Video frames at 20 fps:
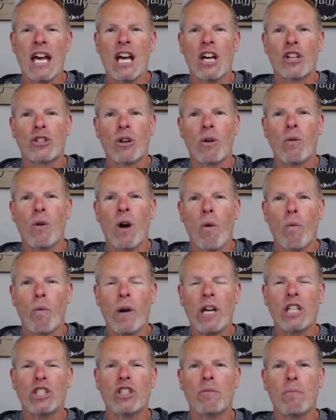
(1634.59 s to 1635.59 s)
So
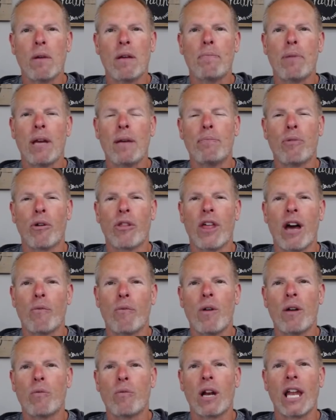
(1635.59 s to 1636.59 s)
we should be people that
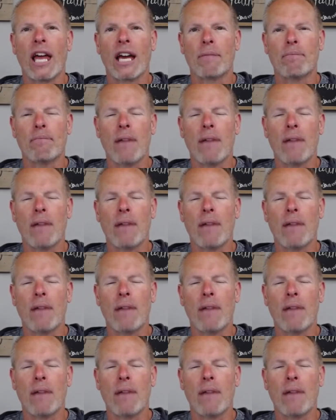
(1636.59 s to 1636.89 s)
when we're like,